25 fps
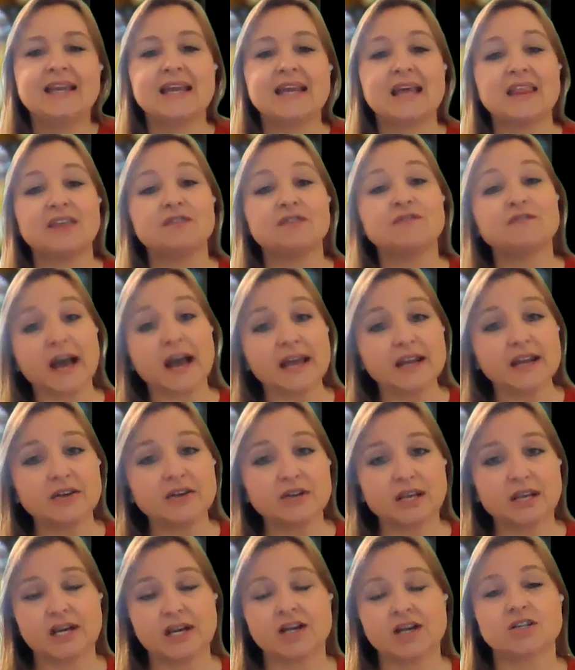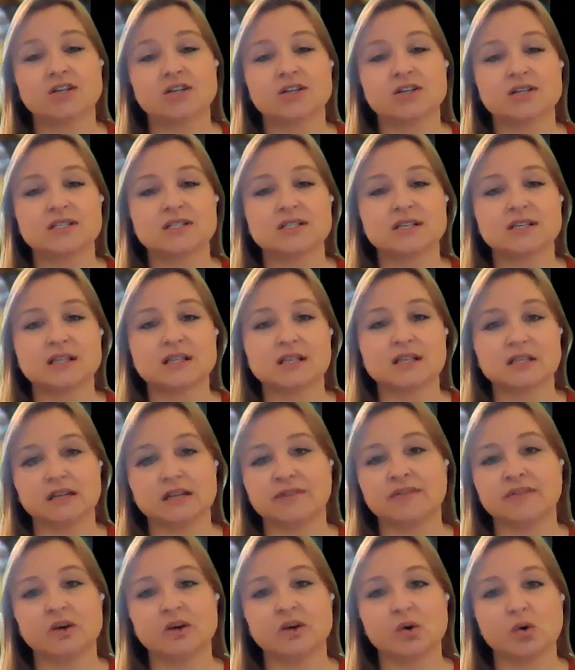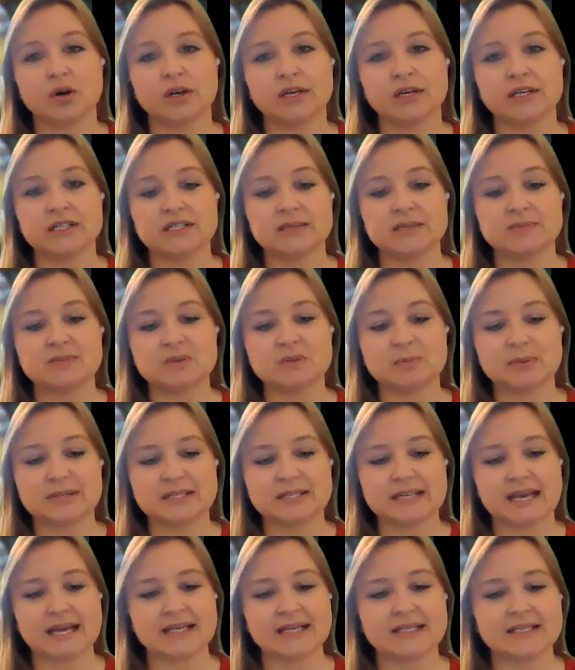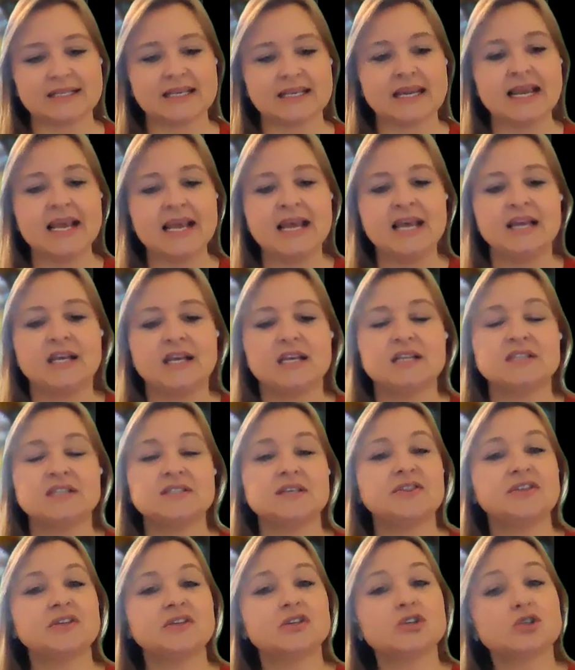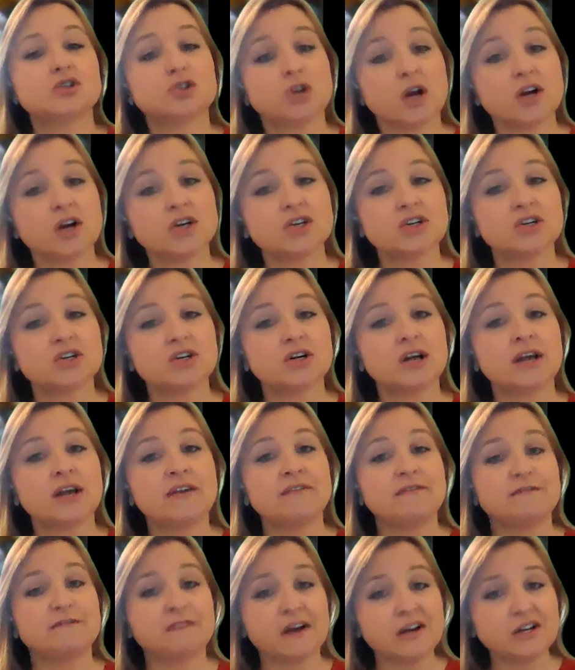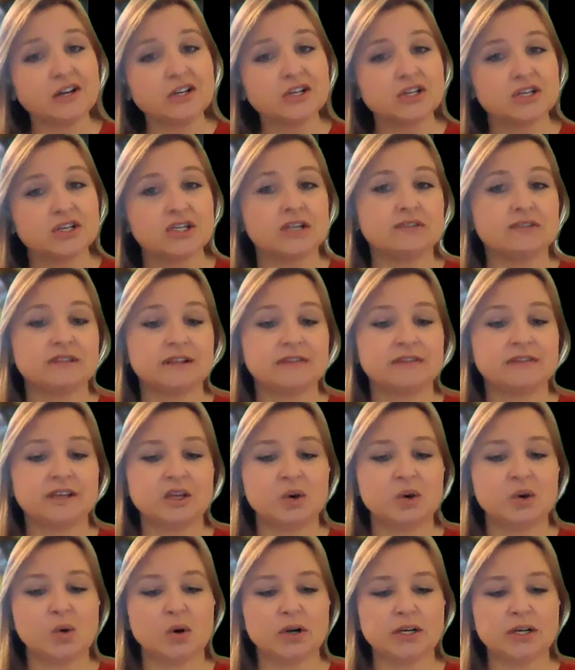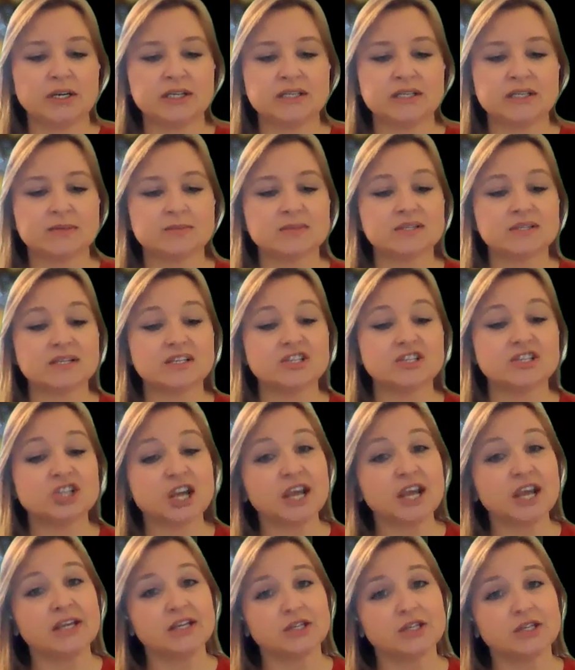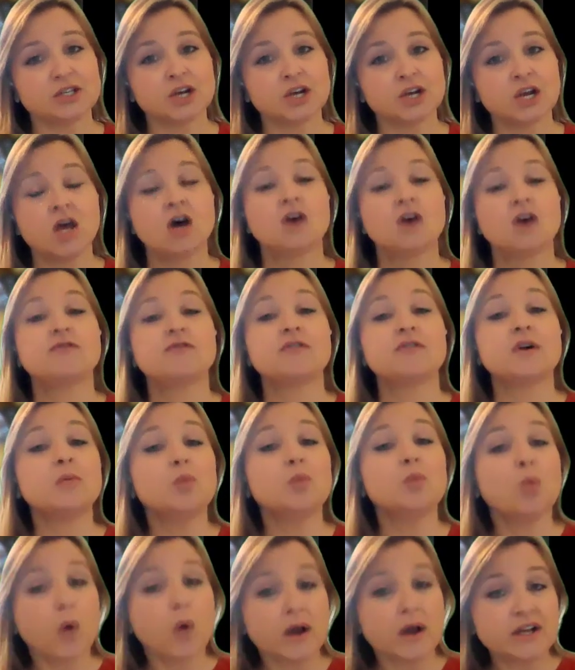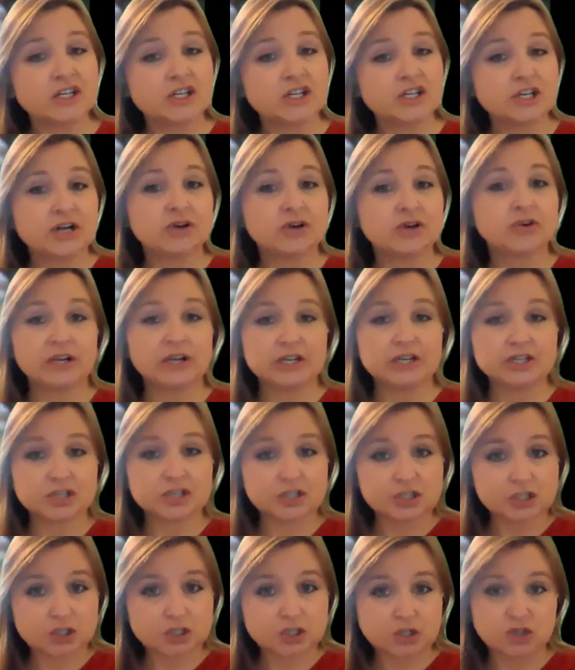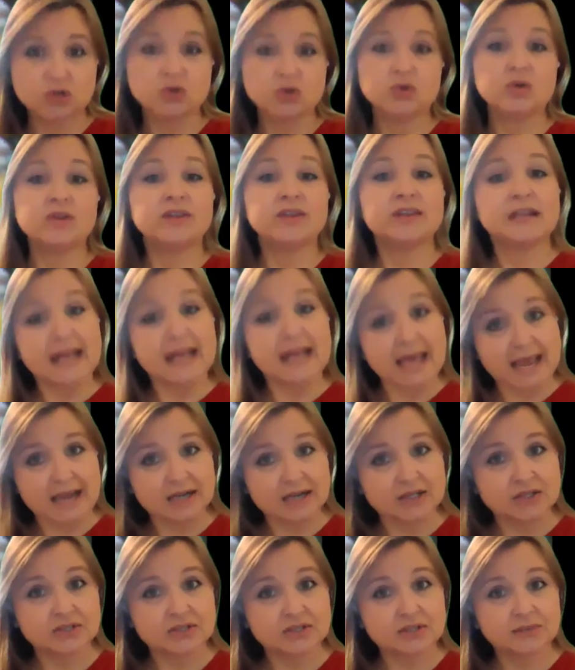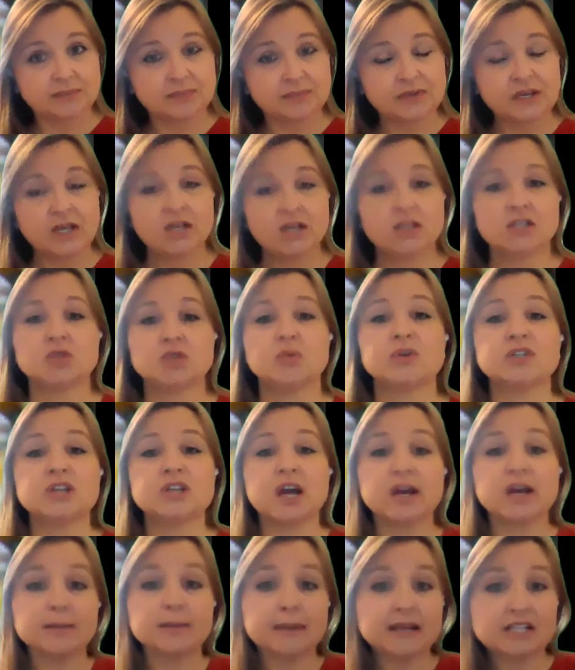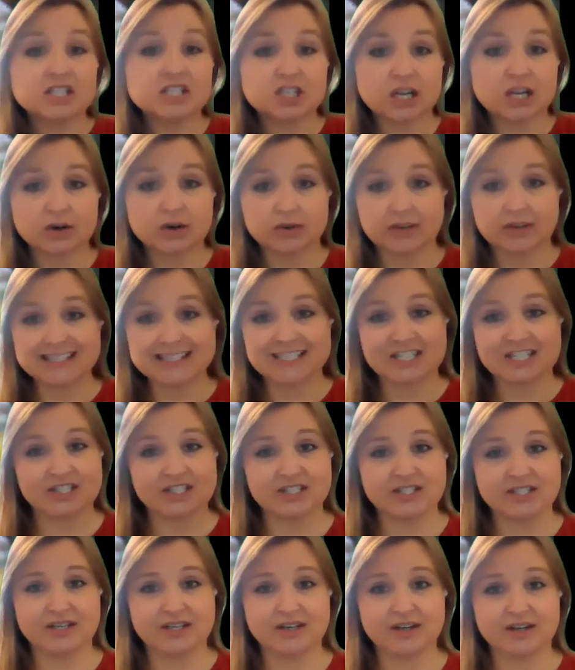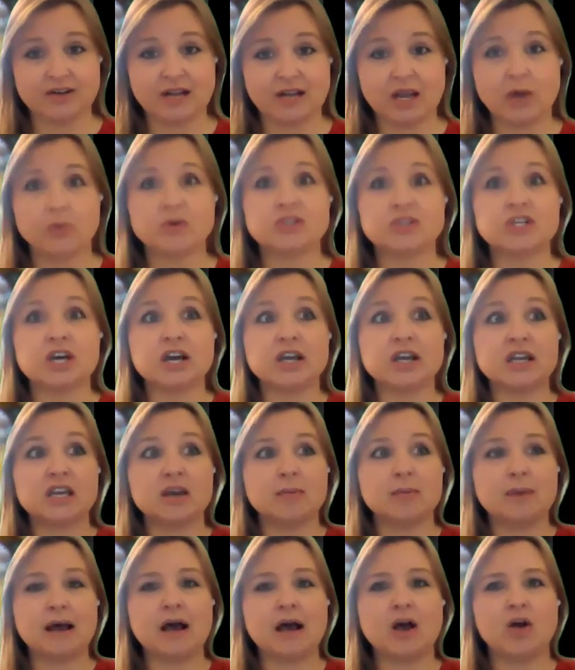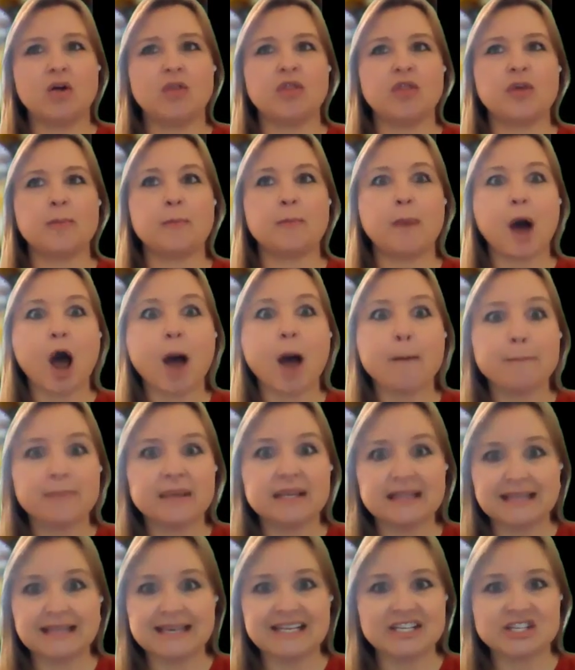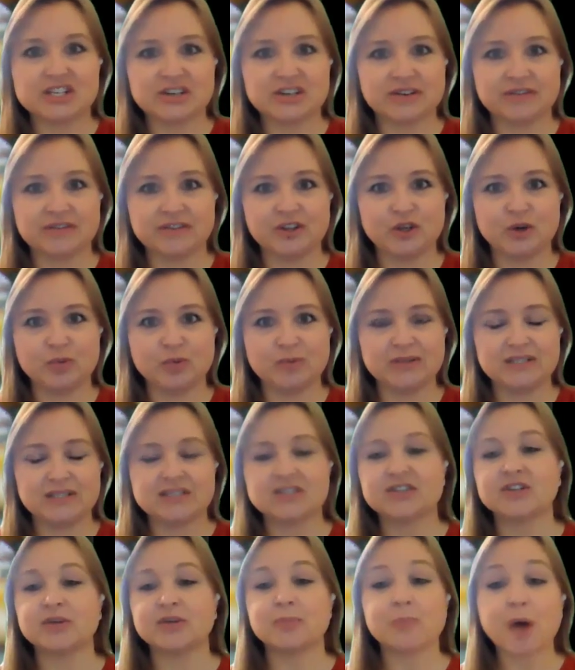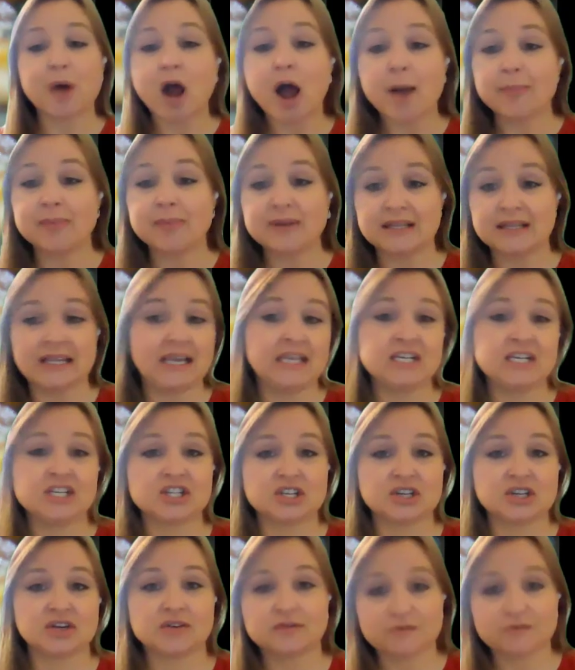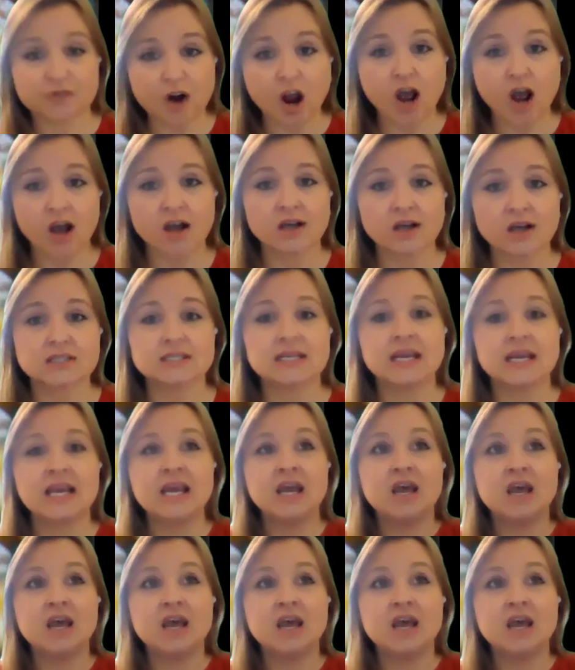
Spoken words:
Now, the final characteristic that living organisms possess is that the structure and function of living organisms can change from one generation to the next. So we're talking about generations here, okay? We're talking about the population of humans or the population of frogs.